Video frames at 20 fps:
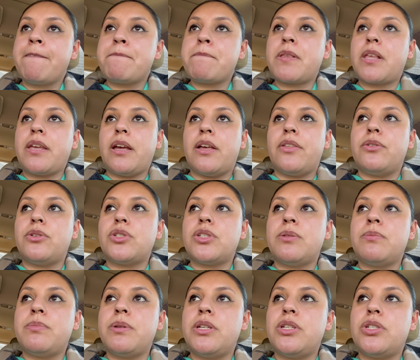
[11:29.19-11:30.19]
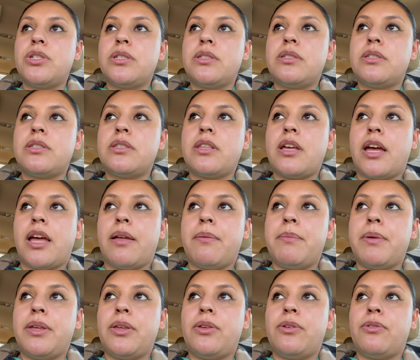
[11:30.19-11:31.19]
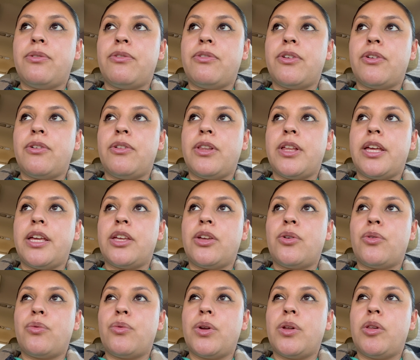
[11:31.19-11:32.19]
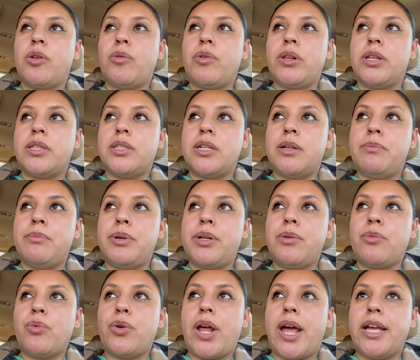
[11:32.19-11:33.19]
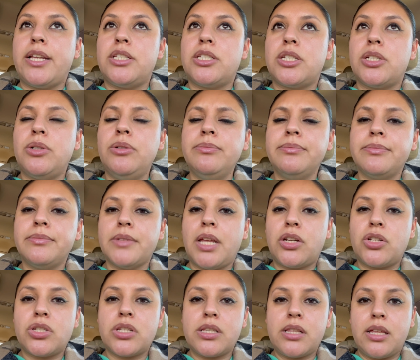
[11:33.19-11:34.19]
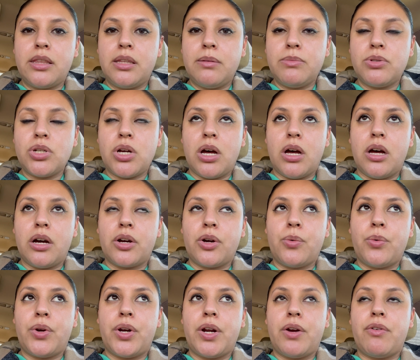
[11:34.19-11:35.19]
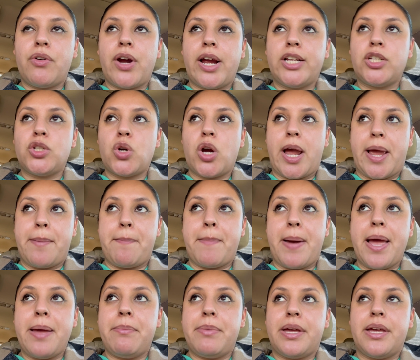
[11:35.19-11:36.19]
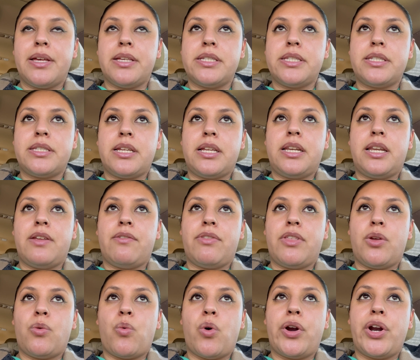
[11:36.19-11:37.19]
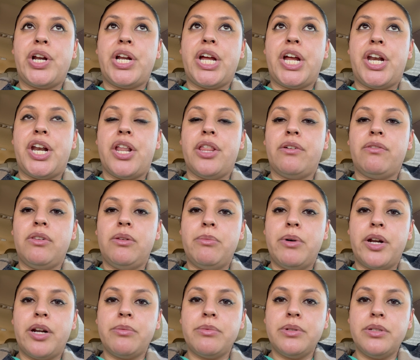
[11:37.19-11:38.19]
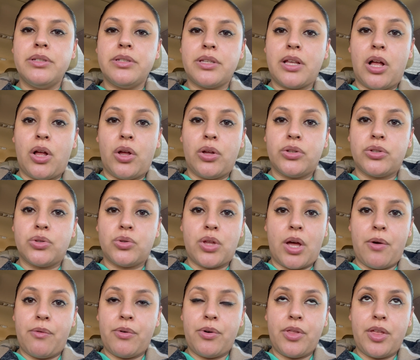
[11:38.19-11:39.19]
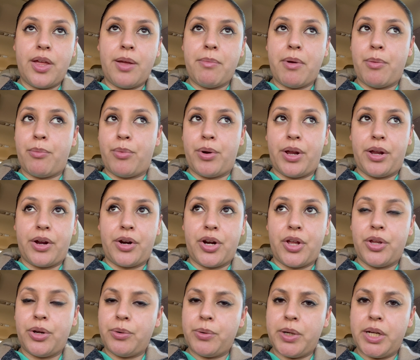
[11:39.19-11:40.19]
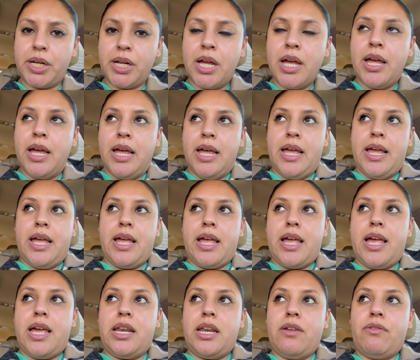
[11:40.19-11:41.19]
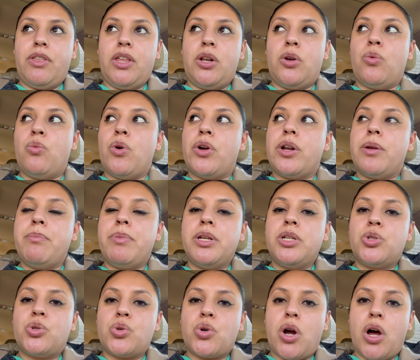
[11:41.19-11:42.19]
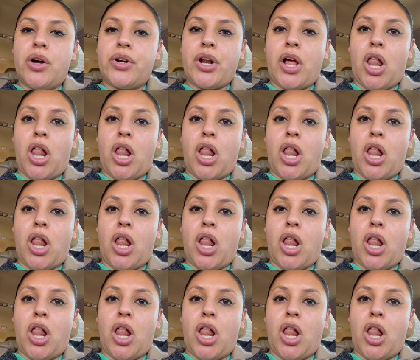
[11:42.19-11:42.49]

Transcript: yeah, there's some patients that make you feel like you're really really dumb. But what I do, I just let them talk or whatever. I try my best, and if they want another phlebotomist, I'll do that for them. I bring another one. And if they don't want to be drawn